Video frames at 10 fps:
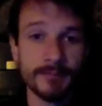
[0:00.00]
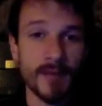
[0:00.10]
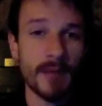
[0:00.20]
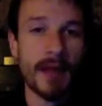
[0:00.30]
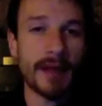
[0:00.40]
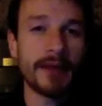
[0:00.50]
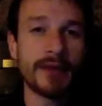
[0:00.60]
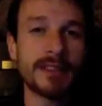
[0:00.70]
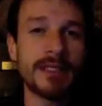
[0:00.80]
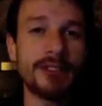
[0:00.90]
I'm not here
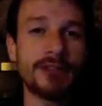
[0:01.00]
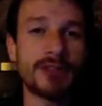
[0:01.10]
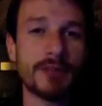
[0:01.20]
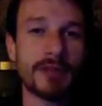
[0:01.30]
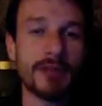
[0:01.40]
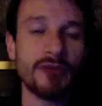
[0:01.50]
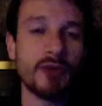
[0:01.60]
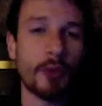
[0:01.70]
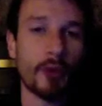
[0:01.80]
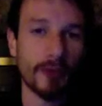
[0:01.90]
to teach you something you
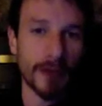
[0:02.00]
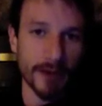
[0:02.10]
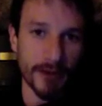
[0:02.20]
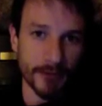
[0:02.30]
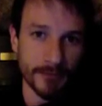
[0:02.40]
don't already know.